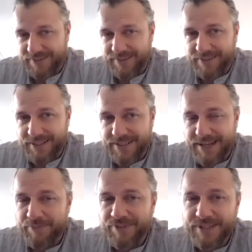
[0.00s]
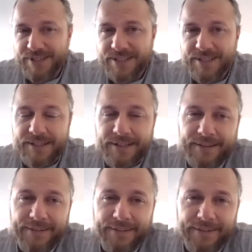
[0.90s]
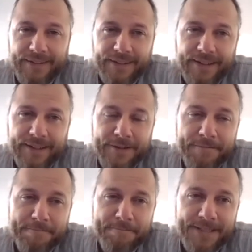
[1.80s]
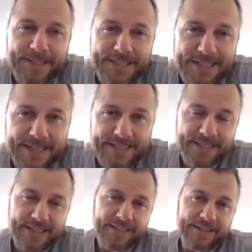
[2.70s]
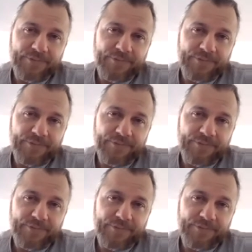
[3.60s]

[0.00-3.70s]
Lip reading: this emphasis, in the sense that,